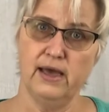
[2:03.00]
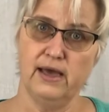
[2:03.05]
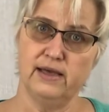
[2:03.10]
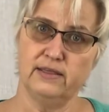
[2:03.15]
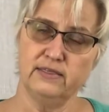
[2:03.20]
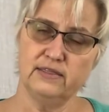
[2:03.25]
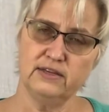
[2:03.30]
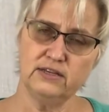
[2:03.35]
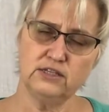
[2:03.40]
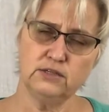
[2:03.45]

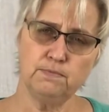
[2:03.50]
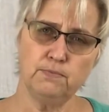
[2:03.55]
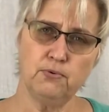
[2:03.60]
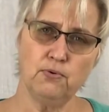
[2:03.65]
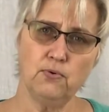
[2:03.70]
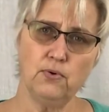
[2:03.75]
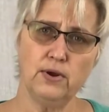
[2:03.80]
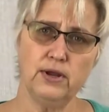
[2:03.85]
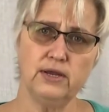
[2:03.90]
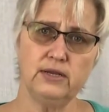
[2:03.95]
at this
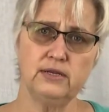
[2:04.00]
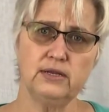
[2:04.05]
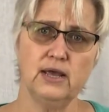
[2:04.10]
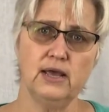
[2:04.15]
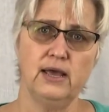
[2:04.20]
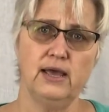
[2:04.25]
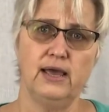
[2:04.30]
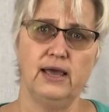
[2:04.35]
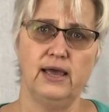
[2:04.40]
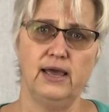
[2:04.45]
point,
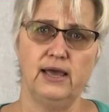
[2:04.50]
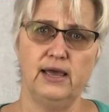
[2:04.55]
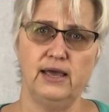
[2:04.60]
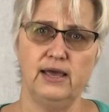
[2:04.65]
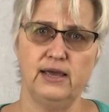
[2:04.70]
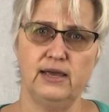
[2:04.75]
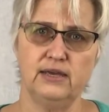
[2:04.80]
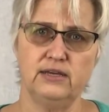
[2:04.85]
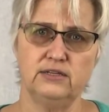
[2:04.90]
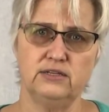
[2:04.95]

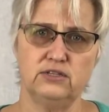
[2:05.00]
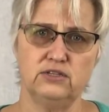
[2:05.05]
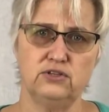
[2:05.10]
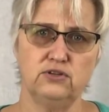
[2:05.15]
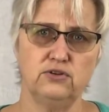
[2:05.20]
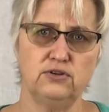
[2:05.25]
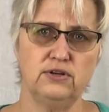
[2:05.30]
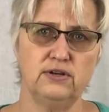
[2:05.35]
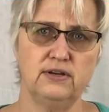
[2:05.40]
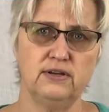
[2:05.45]
a
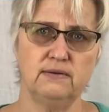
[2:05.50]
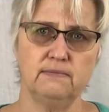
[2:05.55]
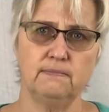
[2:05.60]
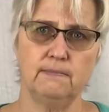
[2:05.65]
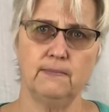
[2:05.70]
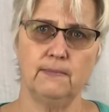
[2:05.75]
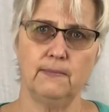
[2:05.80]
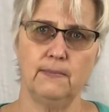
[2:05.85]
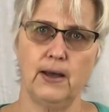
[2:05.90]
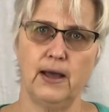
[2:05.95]

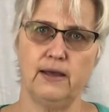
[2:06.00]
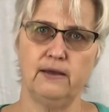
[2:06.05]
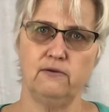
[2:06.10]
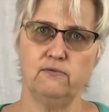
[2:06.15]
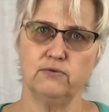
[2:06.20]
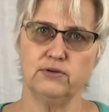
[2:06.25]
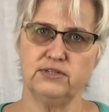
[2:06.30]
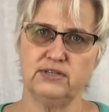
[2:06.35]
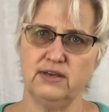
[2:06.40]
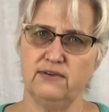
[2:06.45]
student
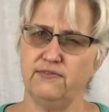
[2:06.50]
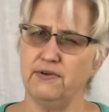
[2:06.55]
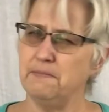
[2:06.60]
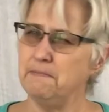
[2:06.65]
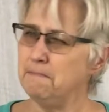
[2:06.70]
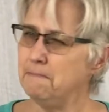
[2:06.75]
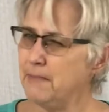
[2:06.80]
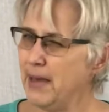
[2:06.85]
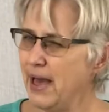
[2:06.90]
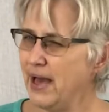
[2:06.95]
might receive a
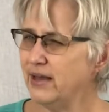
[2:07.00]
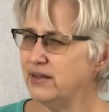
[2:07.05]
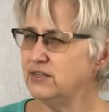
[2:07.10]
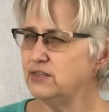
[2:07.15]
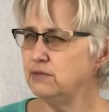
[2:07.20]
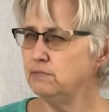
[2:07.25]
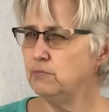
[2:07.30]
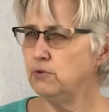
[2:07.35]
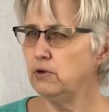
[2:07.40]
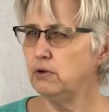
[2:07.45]

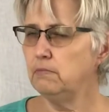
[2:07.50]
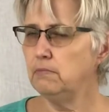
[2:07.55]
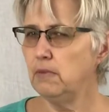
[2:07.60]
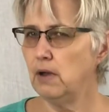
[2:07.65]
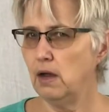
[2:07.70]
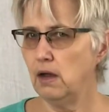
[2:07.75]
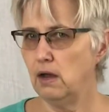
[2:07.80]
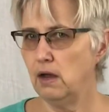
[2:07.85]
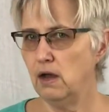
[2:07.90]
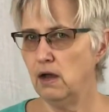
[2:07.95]

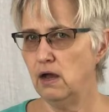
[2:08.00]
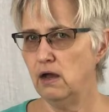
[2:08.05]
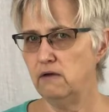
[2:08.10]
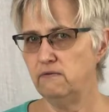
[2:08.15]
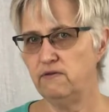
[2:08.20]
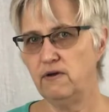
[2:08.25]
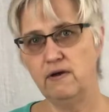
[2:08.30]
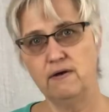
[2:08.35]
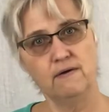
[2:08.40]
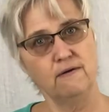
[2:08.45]
maximum
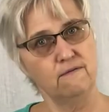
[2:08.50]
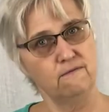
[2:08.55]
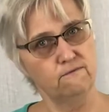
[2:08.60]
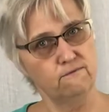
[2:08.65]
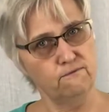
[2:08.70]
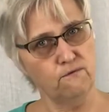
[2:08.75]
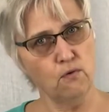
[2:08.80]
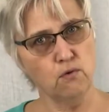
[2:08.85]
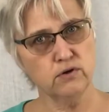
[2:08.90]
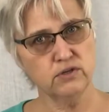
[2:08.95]
of
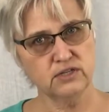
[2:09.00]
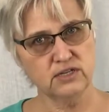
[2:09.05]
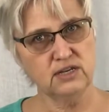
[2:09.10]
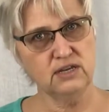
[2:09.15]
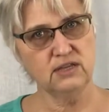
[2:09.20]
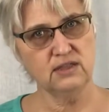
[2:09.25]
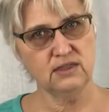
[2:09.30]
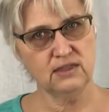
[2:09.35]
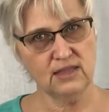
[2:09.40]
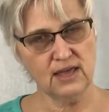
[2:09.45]

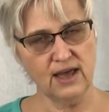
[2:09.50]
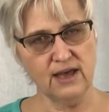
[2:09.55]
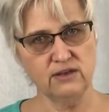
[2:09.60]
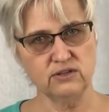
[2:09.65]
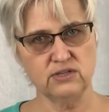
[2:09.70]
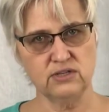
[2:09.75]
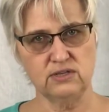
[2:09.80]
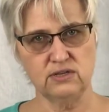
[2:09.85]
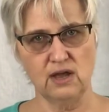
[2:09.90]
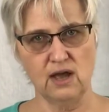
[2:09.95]

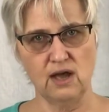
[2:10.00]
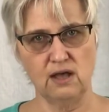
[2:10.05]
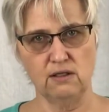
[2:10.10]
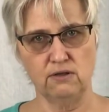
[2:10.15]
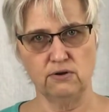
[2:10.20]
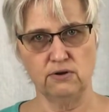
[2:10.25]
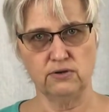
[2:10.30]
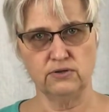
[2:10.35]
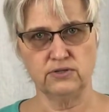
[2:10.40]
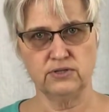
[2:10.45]

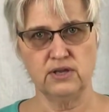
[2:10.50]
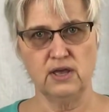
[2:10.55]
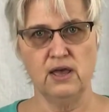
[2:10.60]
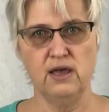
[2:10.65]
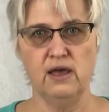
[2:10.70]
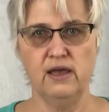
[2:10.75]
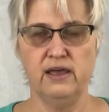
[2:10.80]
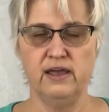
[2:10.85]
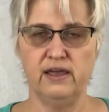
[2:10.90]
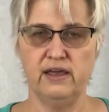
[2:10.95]
$14,000
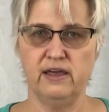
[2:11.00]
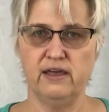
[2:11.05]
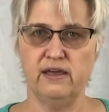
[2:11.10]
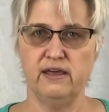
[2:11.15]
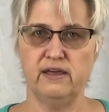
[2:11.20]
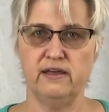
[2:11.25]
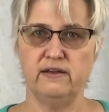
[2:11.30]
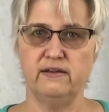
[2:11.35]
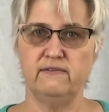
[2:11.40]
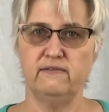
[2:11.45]

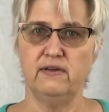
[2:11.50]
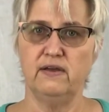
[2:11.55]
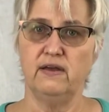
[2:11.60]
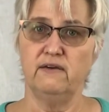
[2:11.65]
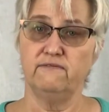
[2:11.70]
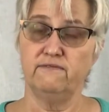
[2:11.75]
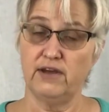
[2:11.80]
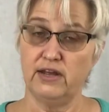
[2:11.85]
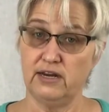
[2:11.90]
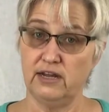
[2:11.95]
in
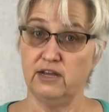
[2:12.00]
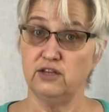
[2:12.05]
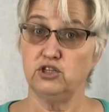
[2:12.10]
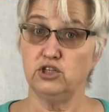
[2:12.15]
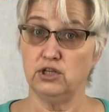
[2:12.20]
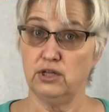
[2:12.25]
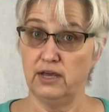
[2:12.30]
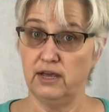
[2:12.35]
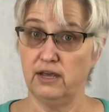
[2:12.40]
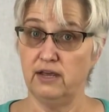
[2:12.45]

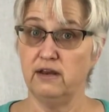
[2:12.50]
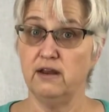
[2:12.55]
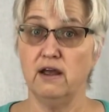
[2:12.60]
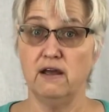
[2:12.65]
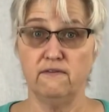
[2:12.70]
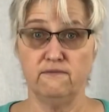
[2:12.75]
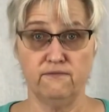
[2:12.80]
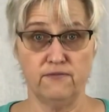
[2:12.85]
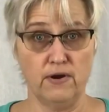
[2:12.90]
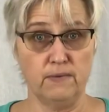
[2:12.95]
financial aid
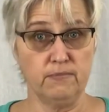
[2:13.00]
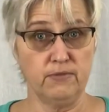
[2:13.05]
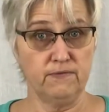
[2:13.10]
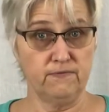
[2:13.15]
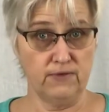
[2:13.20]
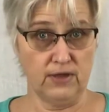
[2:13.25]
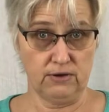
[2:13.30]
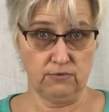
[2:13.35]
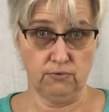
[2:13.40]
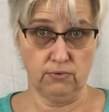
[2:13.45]
from the
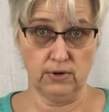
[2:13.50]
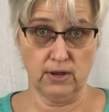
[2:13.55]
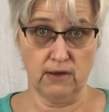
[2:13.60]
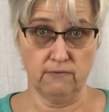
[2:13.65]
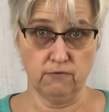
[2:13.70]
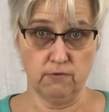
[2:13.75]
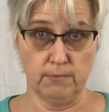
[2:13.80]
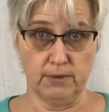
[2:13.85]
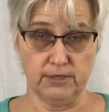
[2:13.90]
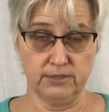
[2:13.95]
federal
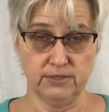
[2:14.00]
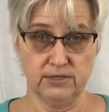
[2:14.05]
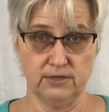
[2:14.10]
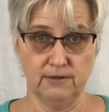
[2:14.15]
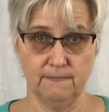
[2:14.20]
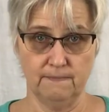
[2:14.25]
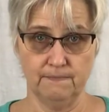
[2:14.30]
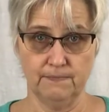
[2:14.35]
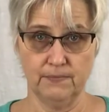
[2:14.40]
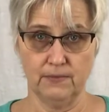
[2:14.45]
government.
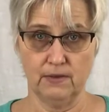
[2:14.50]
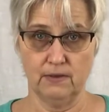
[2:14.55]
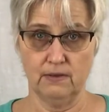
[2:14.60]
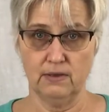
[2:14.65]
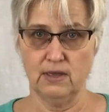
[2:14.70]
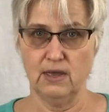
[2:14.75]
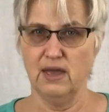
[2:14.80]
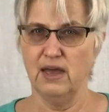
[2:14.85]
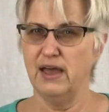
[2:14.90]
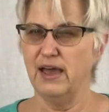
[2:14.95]

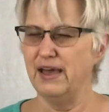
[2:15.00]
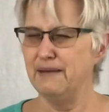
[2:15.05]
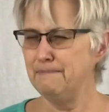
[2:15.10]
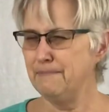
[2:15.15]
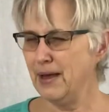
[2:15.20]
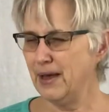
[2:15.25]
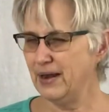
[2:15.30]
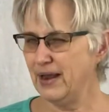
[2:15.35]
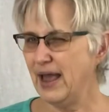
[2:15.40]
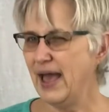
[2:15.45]

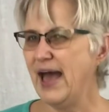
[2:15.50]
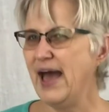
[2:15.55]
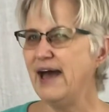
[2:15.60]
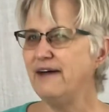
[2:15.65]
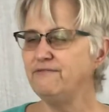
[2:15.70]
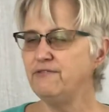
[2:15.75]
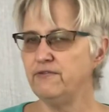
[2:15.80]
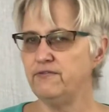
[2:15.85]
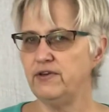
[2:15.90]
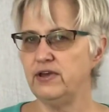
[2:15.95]
About
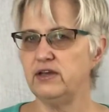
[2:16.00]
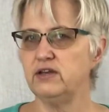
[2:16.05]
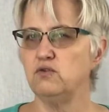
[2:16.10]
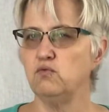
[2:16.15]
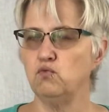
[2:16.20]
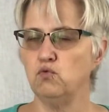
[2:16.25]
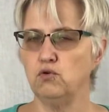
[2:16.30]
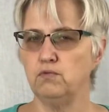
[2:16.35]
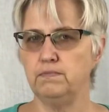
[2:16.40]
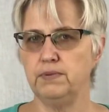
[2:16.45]
half of
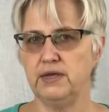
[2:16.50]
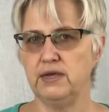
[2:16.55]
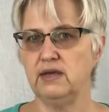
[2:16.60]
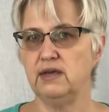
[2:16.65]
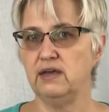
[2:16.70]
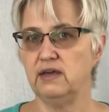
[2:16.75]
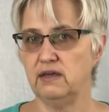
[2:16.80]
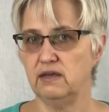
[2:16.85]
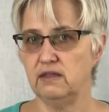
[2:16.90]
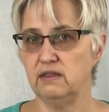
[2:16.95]
it will be
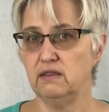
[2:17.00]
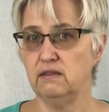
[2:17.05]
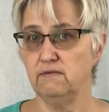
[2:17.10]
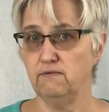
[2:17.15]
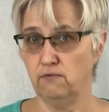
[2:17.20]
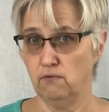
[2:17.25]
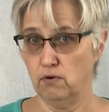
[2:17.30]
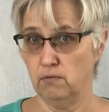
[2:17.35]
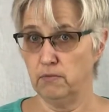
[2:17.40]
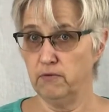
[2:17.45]
in the
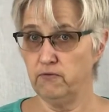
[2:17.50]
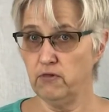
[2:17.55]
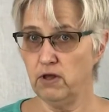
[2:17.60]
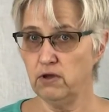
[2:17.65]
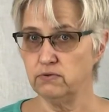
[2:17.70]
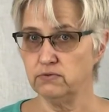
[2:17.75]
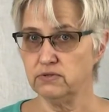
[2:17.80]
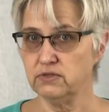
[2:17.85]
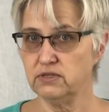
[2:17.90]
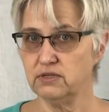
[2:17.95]
form of
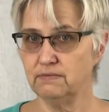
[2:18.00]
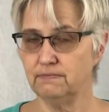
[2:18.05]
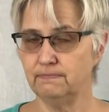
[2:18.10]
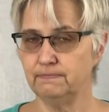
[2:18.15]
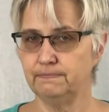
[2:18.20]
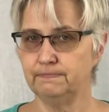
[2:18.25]
loans.